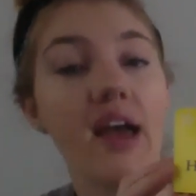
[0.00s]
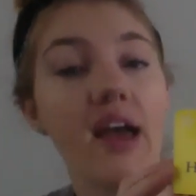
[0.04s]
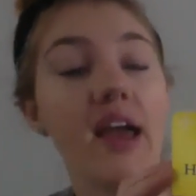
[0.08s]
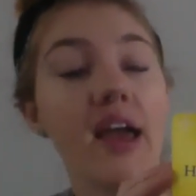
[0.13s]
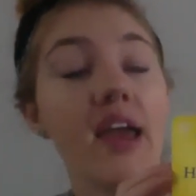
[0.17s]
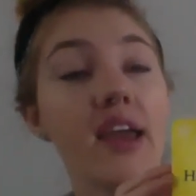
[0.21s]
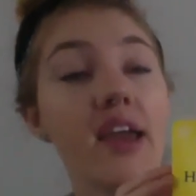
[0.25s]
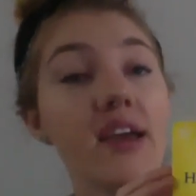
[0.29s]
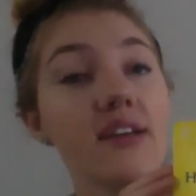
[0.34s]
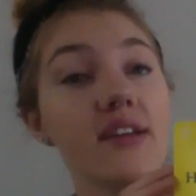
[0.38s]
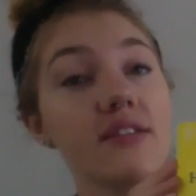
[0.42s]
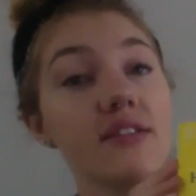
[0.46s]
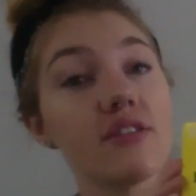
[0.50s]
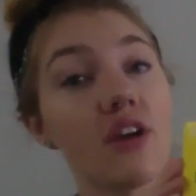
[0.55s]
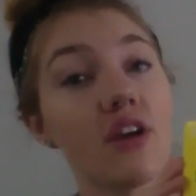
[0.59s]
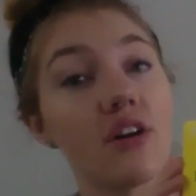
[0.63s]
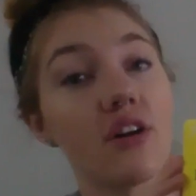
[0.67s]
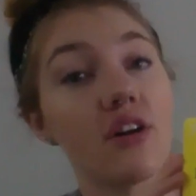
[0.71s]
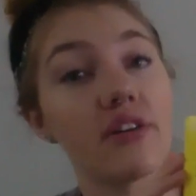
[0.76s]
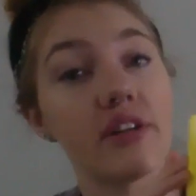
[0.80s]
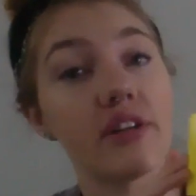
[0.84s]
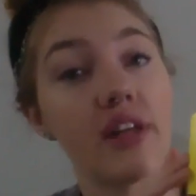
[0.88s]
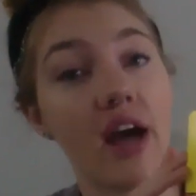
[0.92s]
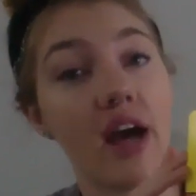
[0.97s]
Hands are
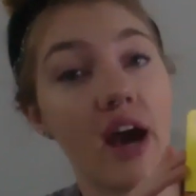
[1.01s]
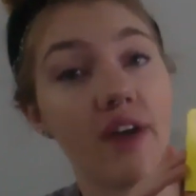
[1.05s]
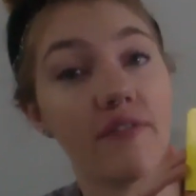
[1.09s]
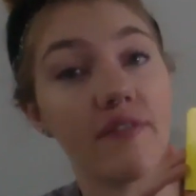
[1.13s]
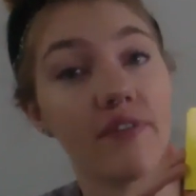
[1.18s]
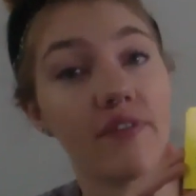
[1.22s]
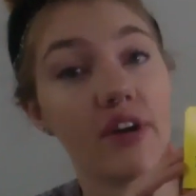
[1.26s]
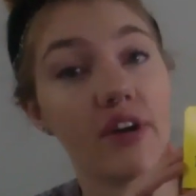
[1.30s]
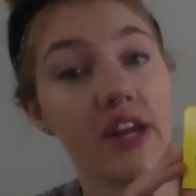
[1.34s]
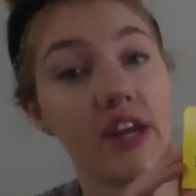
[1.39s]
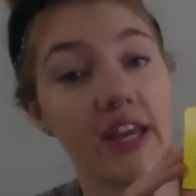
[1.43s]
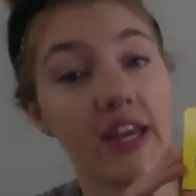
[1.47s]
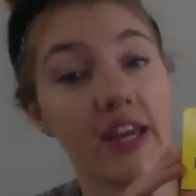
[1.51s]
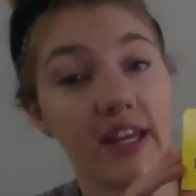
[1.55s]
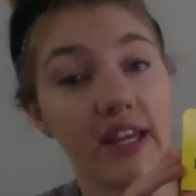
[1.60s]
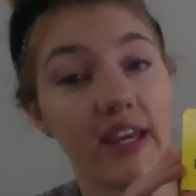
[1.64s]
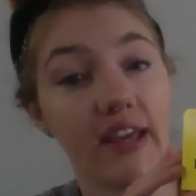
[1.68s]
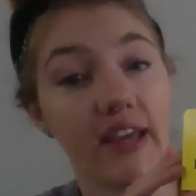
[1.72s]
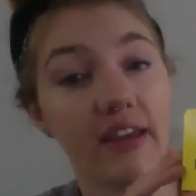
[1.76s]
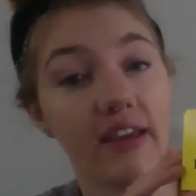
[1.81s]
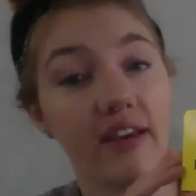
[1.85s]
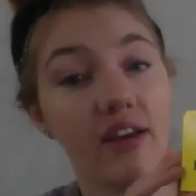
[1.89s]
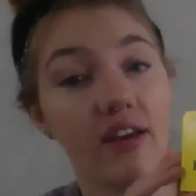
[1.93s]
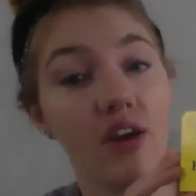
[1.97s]
not for
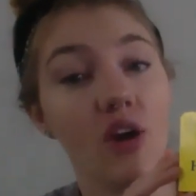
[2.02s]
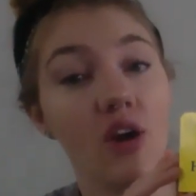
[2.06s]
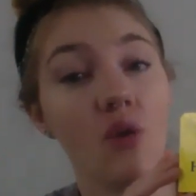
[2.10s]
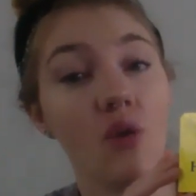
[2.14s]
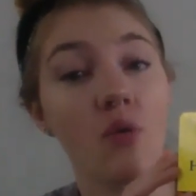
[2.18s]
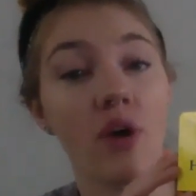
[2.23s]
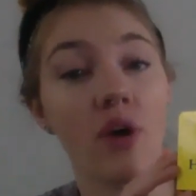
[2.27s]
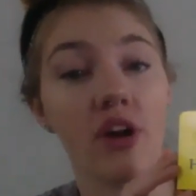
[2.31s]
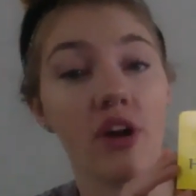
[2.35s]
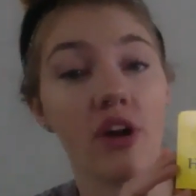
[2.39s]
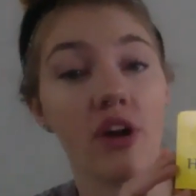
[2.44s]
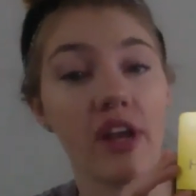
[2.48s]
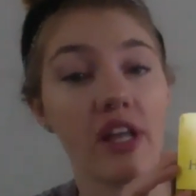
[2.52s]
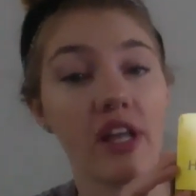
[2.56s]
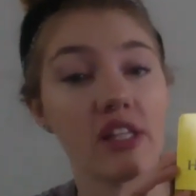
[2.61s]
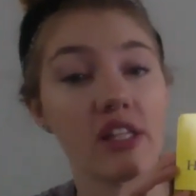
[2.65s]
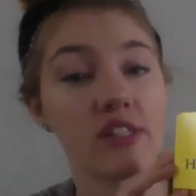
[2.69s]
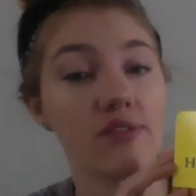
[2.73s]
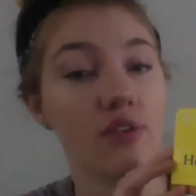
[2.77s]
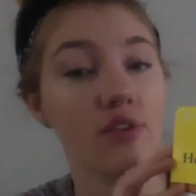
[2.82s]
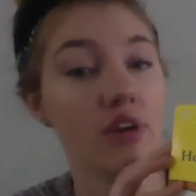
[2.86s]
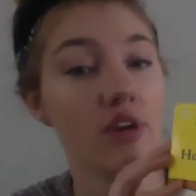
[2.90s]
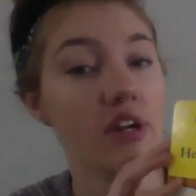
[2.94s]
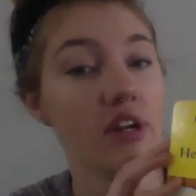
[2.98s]
hitting. What are hands
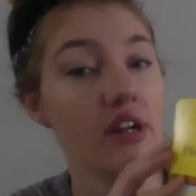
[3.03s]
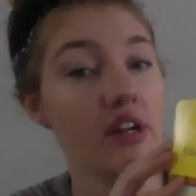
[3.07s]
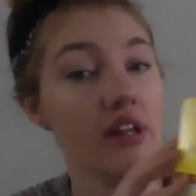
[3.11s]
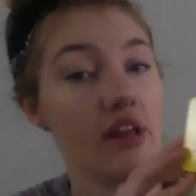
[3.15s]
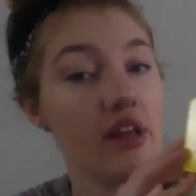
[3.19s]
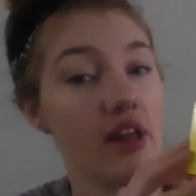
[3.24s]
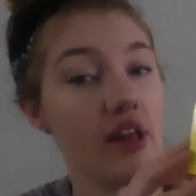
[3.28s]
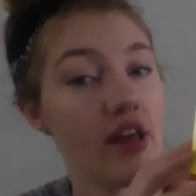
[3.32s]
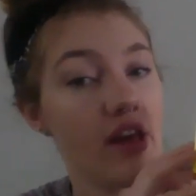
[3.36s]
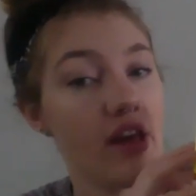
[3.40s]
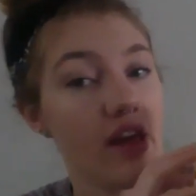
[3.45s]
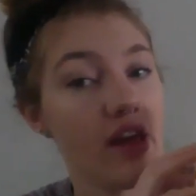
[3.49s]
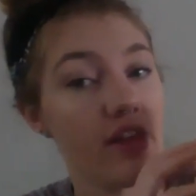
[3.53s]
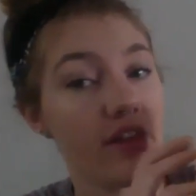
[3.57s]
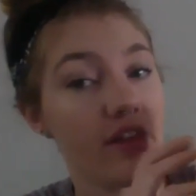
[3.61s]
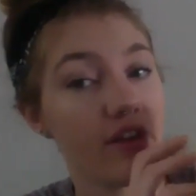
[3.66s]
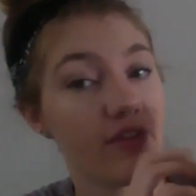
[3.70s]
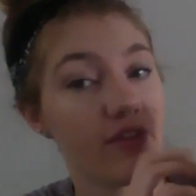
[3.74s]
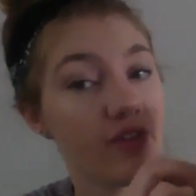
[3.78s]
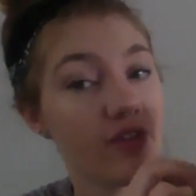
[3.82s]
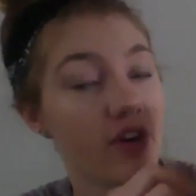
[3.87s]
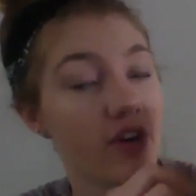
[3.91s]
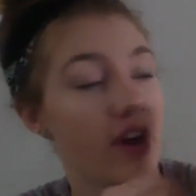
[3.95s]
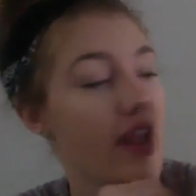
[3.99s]
for? There
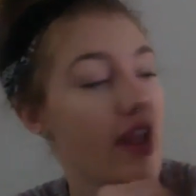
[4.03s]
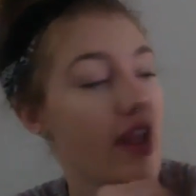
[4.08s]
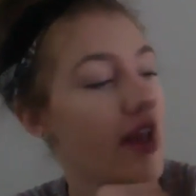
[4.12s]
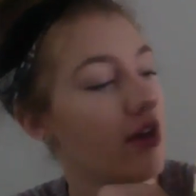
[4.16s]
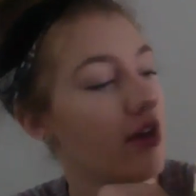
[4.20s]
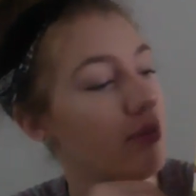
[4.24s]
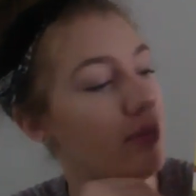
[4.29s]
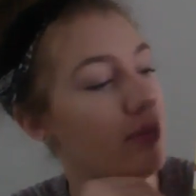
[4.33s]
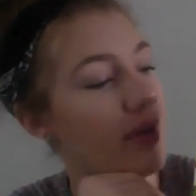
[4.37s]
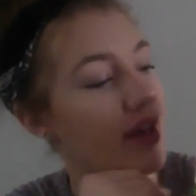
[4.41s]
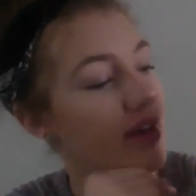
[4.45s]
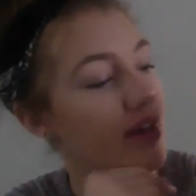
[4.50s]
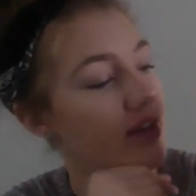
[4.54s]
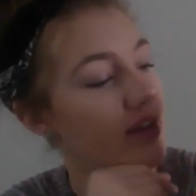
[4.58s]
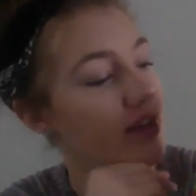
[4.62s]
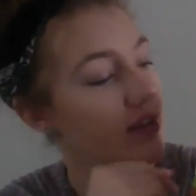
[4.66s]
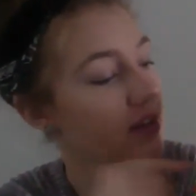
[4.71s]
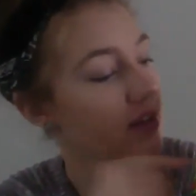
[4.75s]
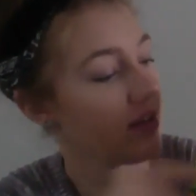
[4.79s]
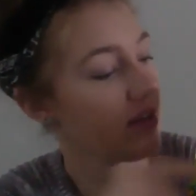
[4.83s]
for helping.